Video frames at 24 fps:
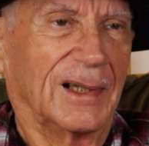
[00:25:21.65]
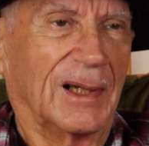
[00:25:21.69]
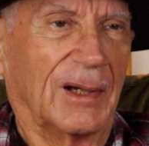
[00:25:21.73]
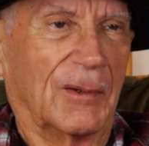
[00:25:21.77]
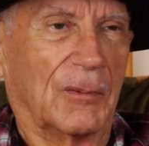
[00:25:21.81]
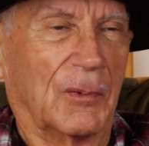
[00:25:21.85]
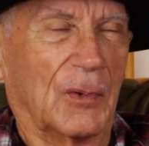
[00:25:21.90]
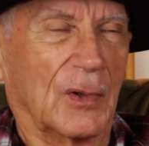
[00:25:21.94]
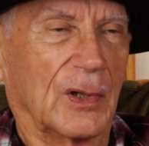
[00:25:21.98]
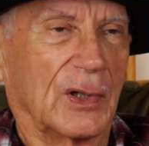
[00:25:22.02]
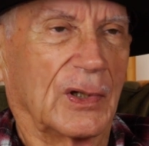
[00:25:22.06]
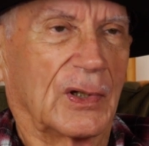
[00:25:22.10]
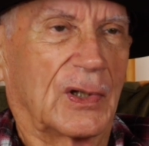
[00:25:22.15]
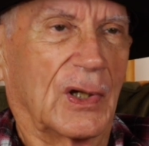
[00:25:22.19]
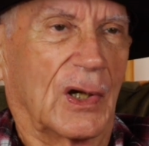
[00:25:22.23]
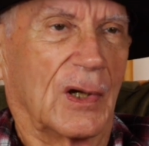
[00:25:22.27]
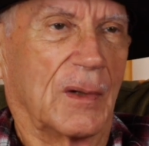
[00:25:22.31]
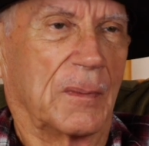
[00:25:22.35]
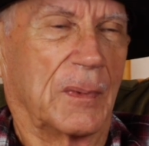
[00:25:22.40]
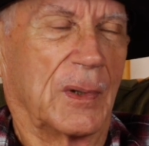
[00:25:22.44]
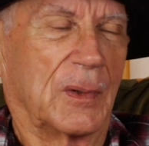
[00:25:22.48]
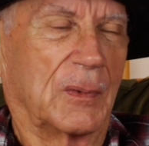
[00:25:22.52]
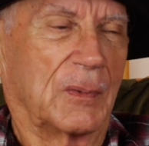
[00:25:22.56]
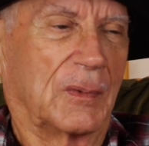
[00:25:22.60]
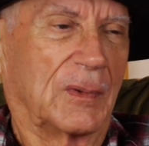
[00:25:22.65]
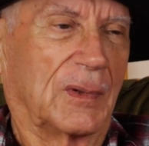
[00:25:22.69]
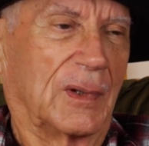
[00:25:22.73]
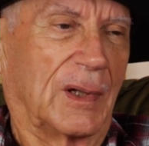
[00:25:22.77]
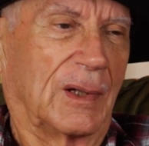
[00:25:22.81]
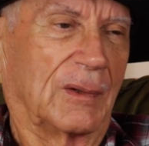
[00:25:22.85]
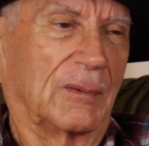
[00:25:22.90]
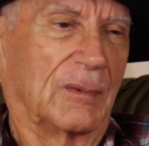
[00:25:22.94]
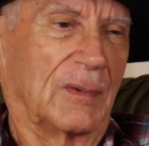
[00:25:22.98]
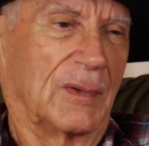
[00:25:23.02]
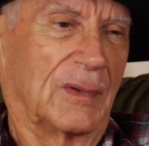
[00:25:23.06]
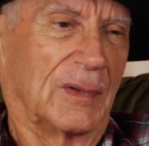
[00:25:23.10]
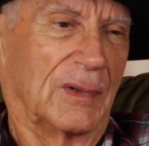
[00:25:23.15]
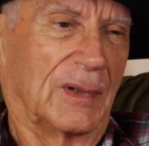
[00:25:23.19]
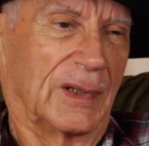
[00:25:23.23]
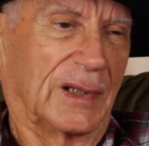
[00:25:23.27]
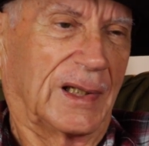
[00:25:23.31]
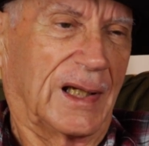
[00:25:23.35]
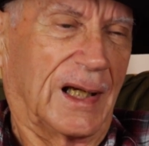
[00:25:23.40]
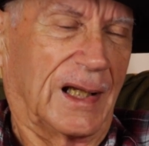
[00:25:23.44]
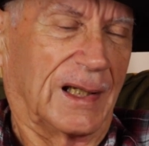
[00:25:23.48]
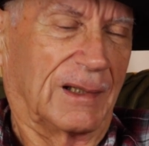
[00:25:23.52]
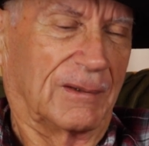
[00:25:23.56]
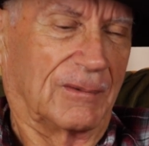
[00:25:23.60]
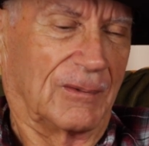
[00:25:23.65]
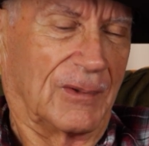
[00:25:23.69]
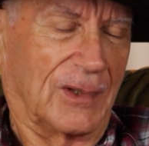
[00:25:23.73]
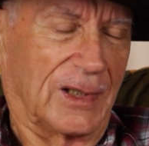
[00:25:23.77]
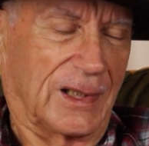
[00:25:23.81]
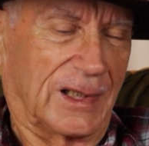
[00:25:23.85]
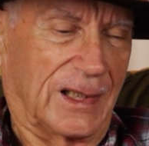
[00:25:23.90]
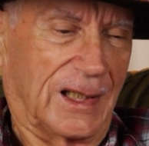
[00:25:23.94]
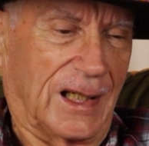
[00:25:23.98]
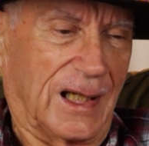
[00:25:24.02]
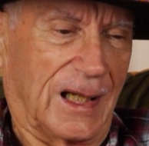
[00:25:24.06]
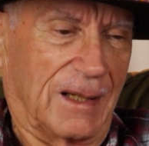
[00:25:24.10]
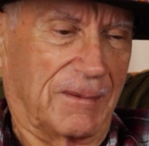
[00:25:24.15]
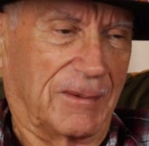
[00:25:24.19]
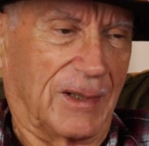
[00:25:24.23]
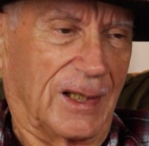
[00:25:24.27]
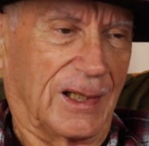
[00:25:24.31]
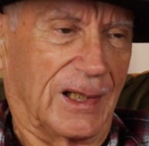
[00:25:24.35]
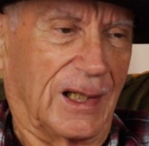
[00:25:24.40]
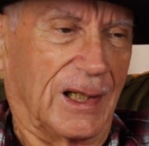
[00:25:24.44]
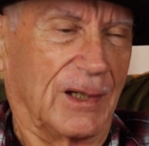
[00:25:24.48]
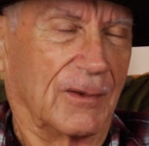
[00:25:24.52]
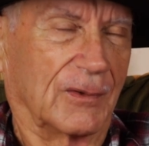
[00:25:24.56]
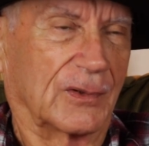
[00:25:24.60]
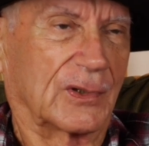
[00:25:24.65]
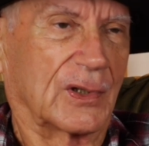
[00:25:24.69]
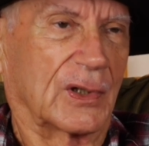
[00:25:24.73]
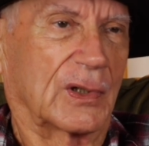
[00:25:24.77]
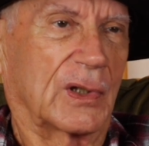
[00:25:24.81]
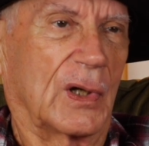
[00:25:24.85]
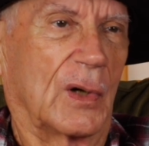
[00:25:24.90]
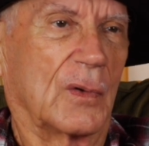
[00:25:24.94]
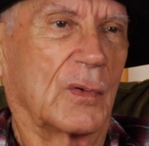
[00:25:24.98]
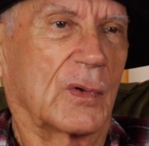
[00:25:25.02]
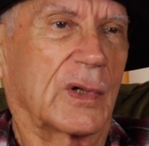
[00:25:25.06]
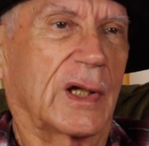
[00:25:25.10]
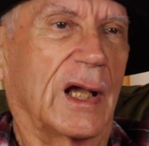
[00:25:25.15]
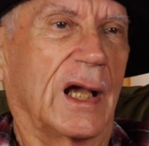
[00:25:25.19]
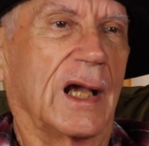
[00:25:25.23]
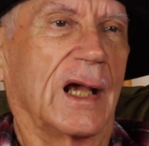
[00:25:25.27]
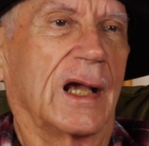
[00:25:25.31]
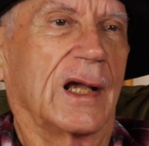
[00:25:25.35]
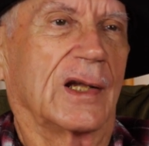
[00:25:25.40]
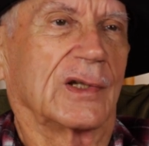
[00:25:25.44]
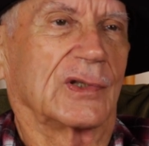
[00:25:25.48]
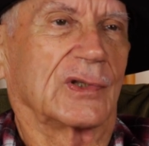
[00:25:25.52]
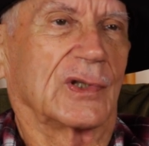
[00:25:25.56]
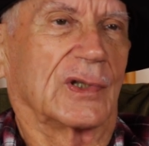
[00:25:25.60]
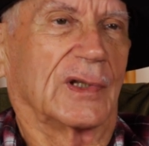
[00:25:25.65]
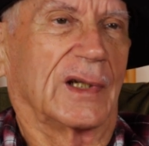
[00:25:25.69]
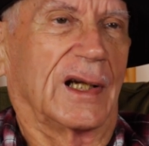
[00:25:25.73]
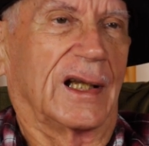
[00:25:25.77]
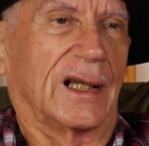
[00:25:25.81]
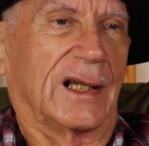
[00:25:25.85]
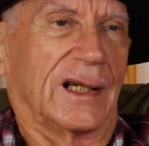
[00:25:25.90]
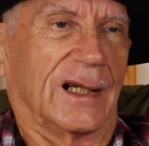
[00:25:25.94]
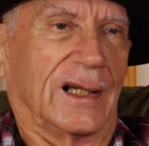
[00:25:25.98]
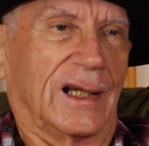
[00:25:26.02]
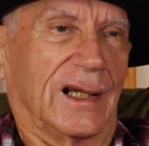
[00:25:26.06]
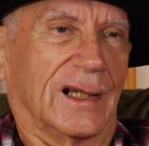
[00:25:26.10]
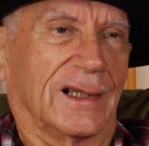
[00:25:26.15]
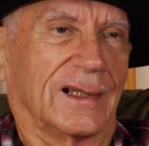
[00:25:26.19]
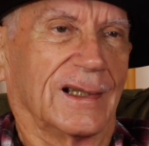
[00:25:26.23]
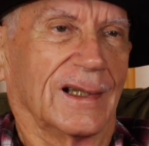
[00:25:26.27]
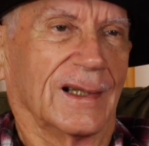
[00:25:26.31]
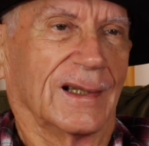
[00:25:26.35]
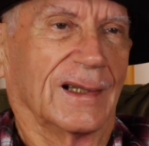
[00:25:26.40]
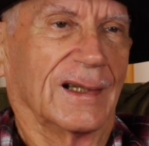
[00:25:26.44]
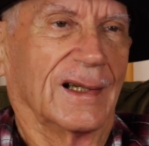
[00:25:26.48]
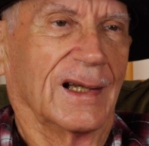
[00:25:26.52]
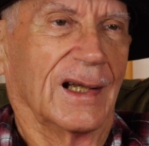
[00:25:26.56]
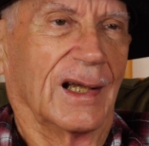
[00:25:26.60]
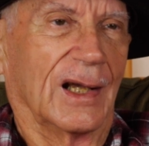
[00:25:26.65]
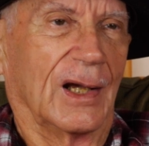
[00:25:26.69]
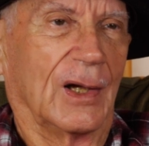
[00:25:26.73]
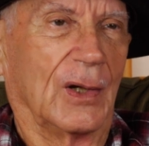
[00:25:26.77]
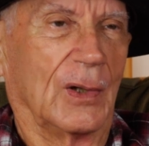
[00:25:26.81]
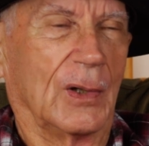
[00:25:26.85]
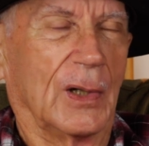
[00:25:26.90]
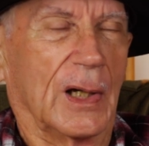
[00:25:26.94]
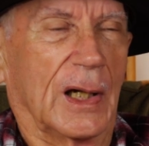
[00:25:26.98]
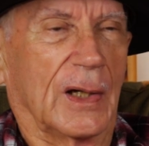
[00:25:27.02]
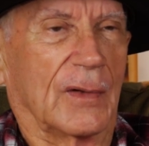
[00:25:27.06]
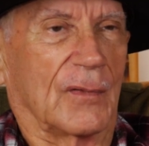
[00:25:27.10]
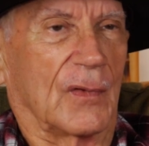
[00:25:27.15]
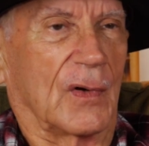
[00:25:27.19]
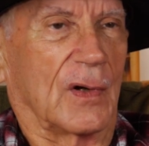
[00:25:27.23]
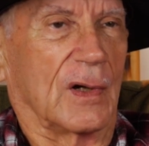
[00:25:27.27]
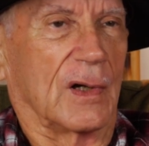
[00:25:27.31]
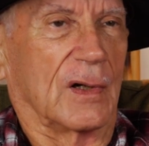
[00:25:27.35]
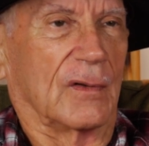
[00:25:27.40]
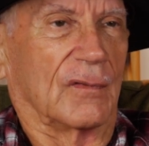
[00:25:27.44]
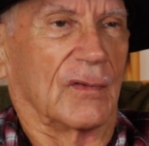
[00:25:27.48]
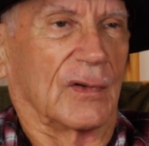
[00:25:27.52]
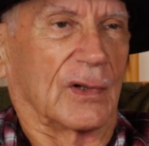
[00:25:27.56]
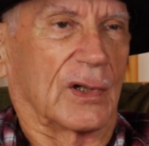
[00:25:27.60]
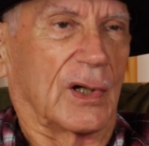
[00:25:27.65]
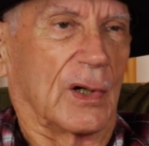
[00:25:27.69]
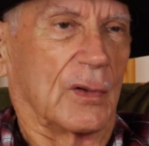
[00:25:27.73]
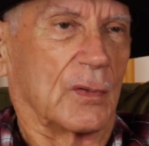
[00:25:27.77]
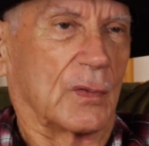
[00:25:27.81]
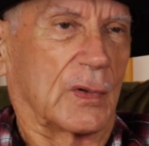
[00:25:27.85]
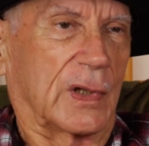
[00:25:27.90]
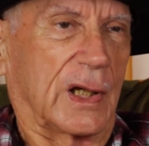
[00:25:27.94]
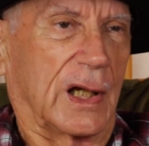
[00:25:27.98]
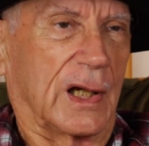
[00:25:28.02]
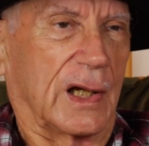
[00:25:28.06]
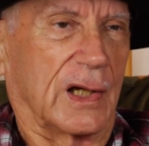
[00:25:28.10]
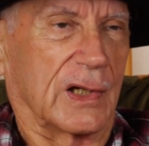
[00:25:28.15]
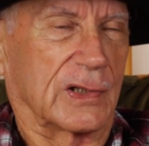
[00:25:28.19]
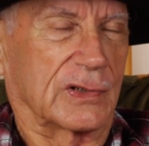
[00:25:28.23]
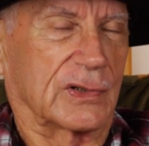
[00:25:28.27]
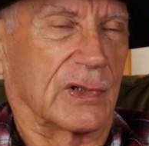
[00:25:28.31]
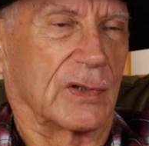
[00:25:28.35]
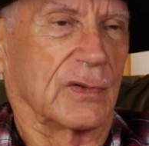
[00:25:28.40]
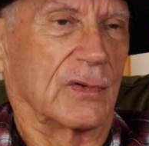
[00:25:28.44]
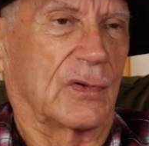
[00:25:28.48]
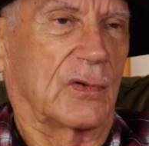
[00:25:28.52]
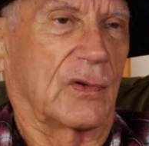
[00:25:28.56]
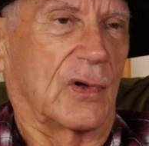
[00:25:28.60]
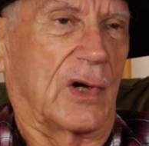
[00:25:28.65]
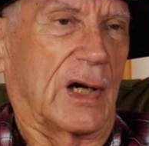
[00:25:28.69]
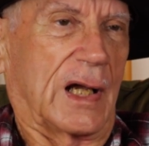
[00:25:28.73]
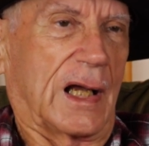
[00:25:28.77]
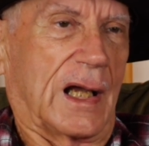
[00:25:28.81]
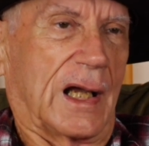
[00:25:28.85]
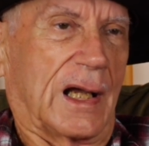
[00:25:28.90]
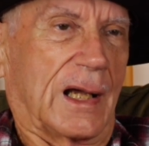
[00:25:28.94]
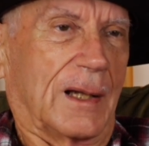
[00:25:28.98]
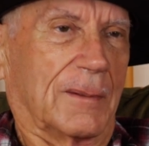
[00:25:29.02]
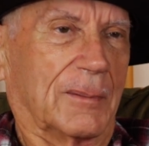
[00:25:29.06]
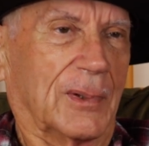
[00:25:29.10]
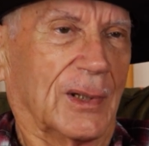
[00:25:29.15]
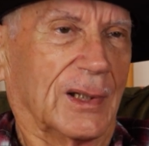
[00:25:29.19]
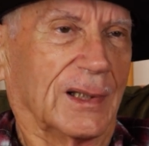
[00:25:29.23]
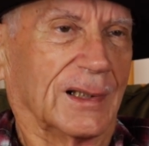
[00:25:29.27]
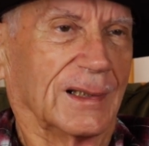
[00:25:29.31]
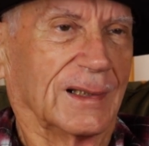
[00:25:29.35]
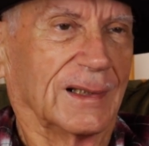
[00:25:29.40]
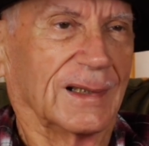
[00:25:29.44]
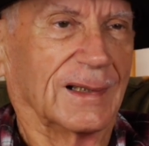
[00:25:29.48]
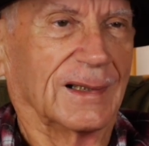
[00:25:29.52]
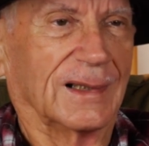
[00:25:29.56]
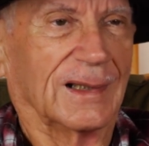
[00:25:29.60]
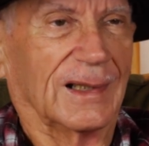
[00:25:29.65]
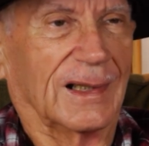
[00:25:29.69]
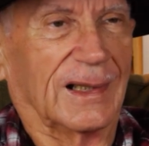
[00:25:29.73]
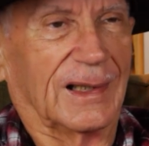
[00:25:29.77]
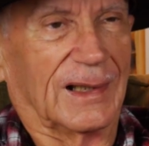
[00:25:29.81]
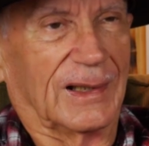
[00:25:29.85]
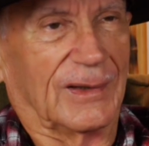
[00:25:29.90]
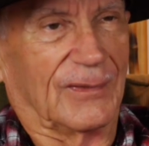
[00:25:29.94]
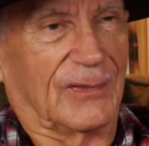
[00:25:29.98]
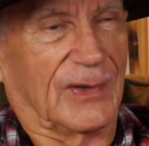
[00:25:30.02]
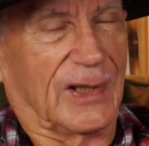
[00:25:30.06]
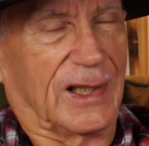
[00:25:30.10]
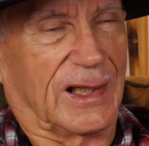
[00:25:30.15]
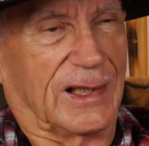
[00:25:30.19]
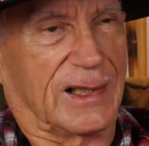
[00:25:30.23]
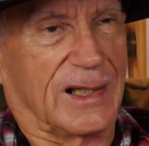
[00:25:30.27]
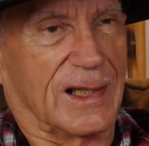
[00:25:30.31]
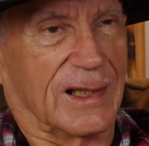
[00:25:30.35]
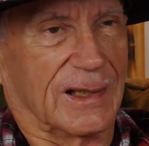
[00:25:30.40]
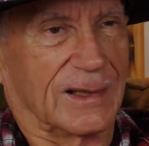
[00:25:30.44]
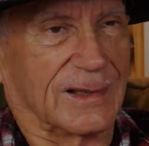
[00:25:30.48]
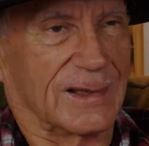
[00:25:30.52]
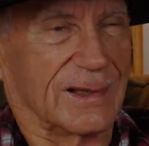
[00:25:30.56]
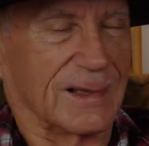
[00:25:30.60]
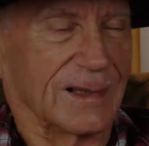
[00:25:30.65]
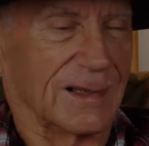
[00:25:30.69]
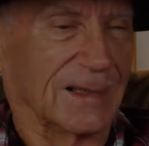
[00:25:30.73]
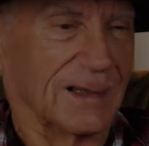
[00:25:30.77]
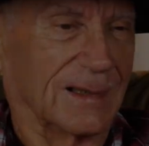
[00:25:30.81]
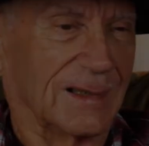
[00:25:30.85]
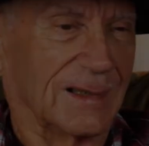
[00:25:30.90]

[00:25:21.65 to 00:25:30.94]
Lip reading: One told me one time that he was a Caucasian Indian. Who ever heard of a Caucasian tribe of Indians?